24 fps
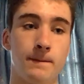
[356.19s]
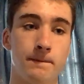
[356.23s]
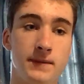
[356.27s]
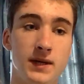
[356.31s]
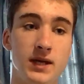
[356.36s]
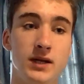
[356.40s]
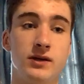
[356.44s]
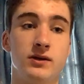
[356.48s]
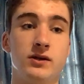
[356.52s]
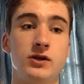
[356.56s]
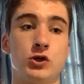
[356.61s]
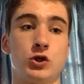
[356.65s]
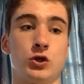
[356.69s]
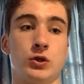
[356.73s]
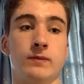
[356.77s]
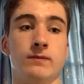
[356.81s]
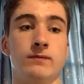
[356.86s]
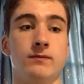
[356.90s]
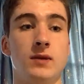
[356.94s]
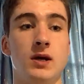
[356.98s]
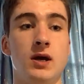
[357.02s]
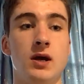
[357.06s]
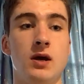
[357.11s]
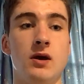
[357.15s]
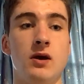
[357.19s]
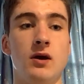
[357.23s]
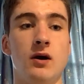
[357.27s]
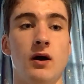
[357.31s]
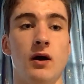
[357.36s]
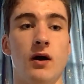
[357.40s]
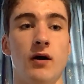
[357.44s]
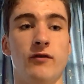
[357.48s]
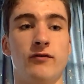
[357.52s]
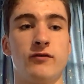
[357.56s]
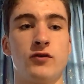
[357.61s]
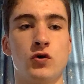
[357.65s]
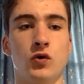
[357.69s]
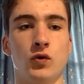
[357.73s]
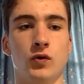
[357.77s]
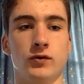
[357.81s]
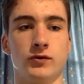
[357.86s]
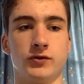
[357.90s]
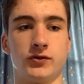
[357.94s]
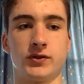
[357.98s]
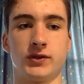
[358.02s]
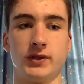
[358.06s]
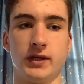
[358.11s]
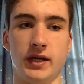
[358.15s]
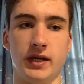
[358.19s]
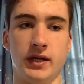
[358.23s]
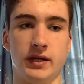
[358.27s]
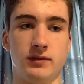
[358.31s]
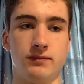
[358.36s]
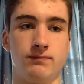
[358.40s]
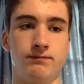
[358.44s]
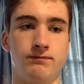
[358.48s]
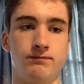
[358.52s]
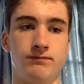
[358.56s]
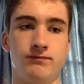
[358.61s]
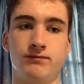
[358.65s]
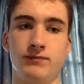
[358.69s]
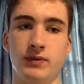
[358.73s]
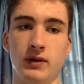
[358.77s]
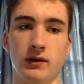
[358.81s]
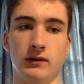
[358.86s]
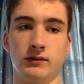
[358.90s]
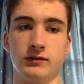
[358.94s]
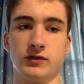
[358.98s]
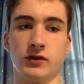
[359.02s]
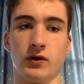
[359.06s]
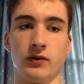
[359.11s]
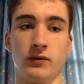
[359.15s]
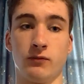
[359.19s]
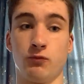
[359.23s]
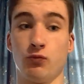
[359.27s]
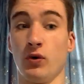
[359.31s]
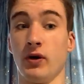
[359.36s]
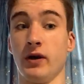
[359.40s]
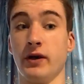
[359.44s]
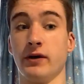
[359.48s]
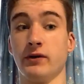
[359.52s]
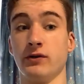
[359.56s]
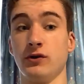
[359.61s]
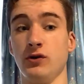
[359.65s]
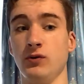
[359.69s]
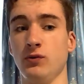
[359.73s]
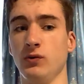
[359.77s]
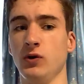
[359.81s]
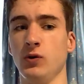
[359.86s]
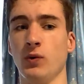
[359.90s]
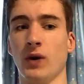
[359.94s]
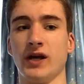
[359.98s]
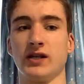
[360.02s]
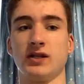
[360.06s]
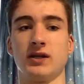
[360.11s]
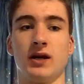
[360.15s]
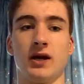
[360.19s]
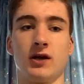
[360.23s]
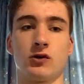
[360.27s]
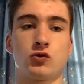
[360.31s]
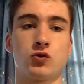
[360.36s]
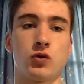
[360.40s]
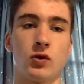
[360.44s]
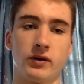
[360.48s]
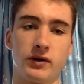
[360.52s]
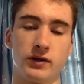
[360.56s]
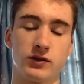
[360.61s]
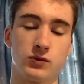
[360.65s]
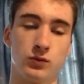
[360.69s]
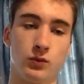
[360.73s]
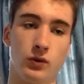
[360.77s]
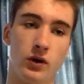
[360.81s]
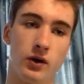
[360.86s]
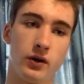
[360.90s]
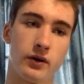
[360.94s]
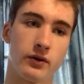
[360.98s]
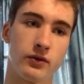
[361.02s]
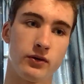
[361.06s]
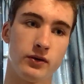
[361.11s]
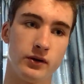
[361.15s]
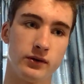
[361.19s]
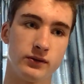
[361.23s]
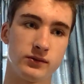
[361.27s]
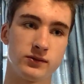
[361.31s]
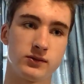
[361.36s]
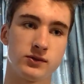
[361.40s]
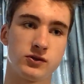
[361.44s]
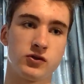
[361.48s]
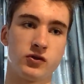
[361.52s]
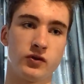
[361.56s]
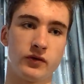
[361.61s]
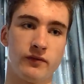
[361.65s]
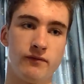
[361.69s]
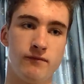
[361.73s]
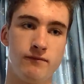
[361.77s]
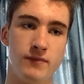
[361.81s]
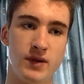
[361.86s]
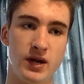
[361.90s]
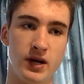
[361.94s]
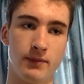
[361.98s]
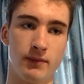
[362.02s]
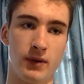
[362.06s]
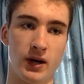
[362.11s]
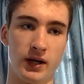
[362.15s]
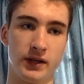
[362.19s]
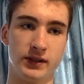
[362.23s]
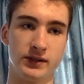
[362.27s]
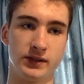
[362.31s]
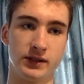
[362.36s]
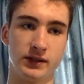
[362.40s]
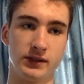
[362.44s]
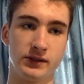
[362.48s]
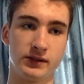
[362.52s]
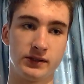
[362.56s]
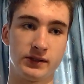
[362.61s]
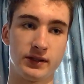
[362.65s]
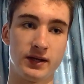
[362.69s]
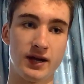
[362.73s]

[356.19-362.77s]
In addition, of course, it builds on the brilliant US electronics work that sort of minimizes